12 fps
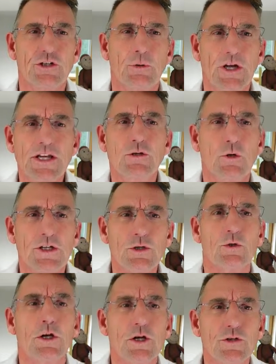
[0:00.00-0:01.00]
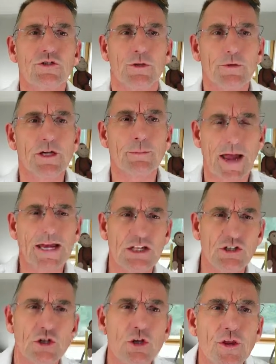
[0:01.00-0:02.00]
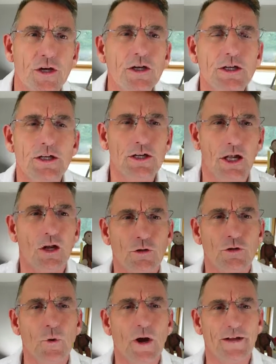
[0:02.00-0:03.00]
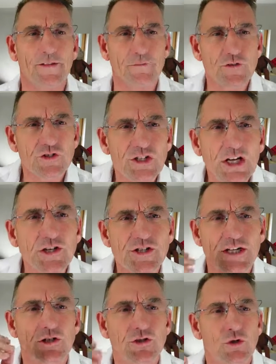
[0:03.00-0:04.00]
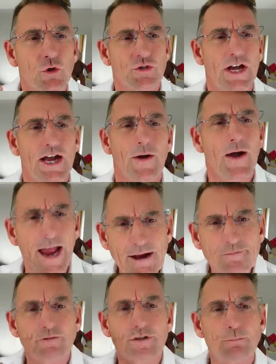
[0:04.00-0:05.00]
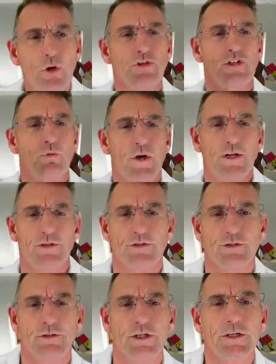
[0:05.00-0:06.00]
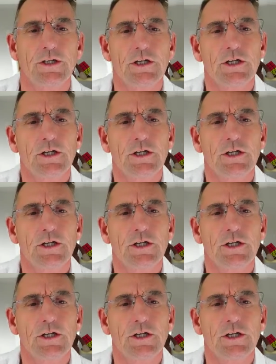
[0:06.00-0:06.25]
But equally, you learn something about each other along the way, and that facilitator draws it out. Everybody wins, right?